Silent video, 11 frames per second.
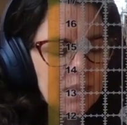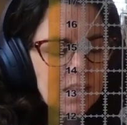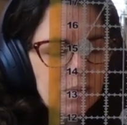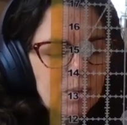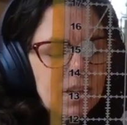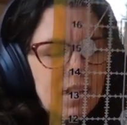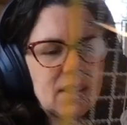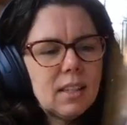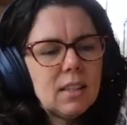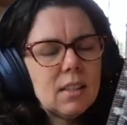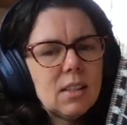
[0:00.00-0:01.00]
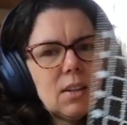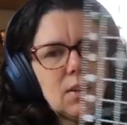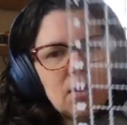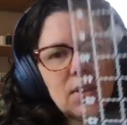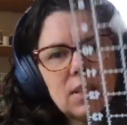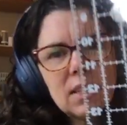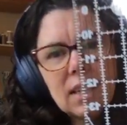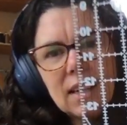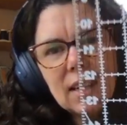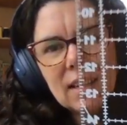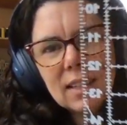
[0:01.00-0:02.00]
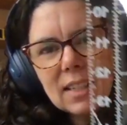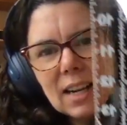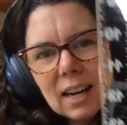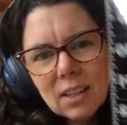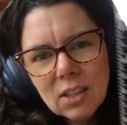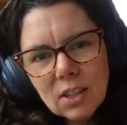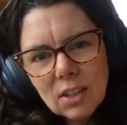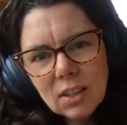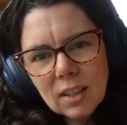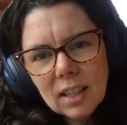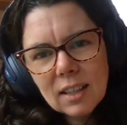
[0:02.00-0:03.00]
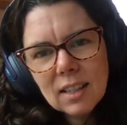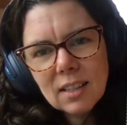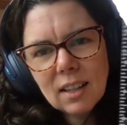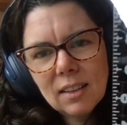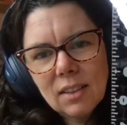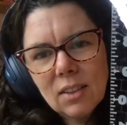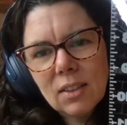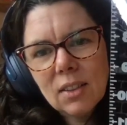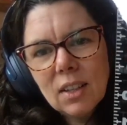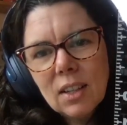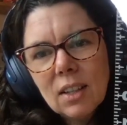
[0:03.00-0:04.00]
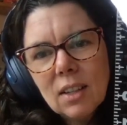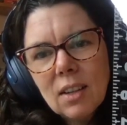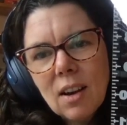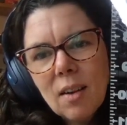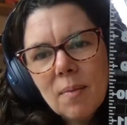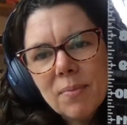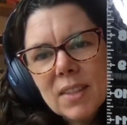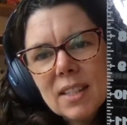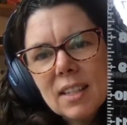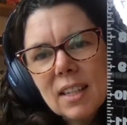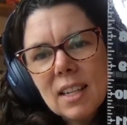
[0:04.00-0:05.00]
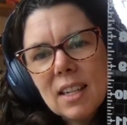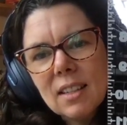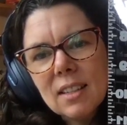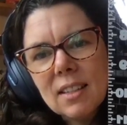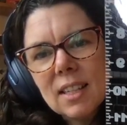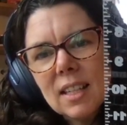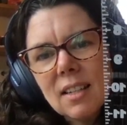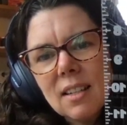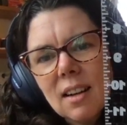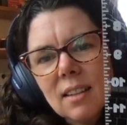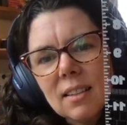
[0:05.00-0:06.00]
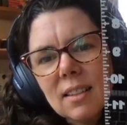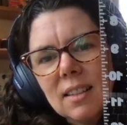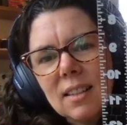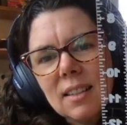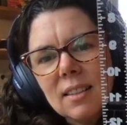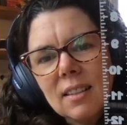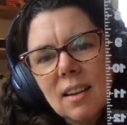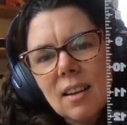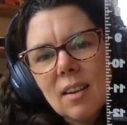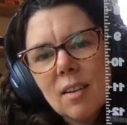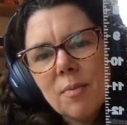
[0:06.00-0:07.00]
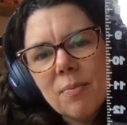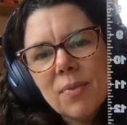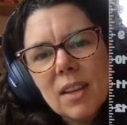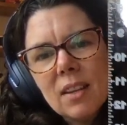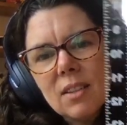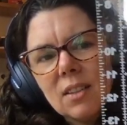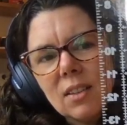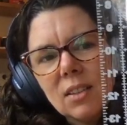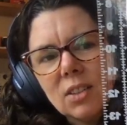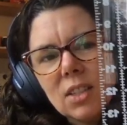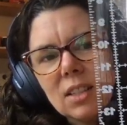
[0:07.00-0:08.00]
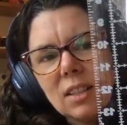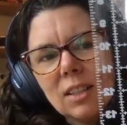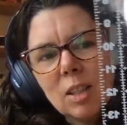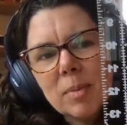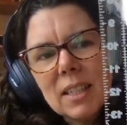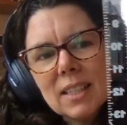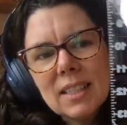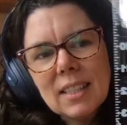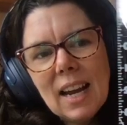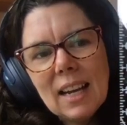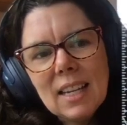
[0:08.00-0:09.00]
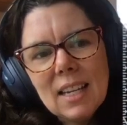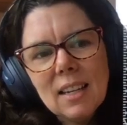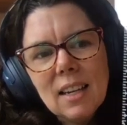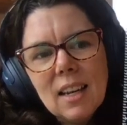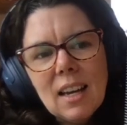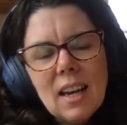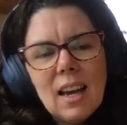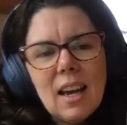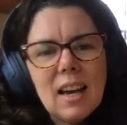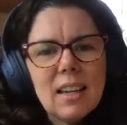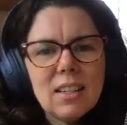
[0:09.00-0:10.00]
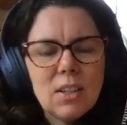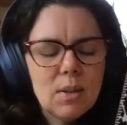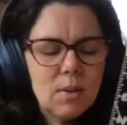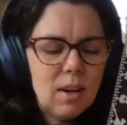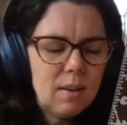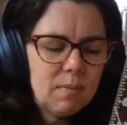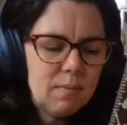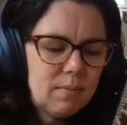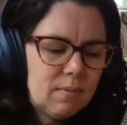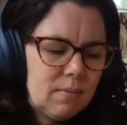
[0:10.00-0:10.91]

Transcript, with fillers: this one isn't. So you can see I had attached. You can get these like little um, sticky sticky dots. Um, so they're just a little bit tacky, and you um,